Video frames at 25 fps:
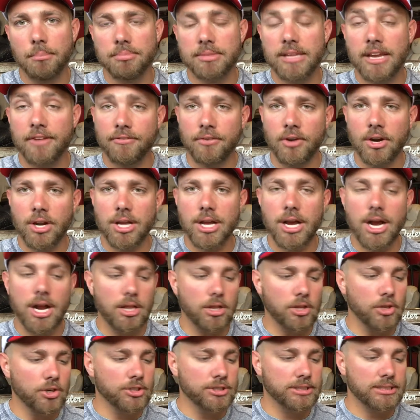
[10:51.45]
different
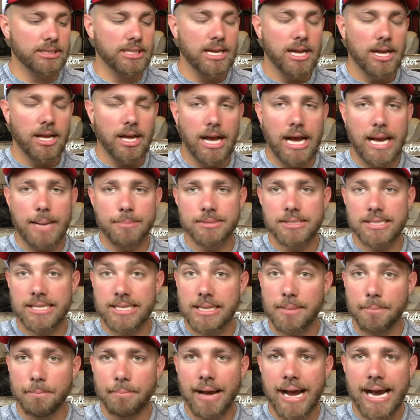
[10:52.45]
colors to
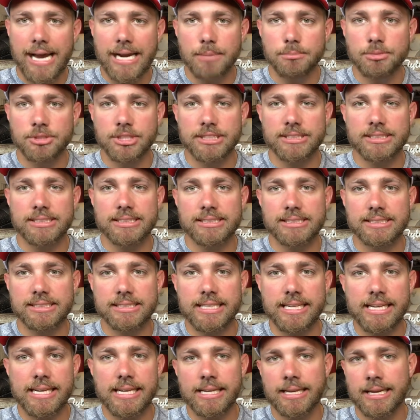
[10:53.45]
the bottom just to
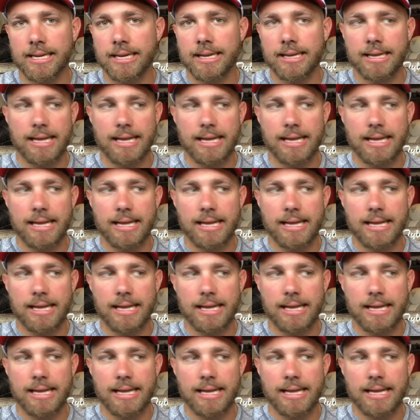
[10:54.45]
see,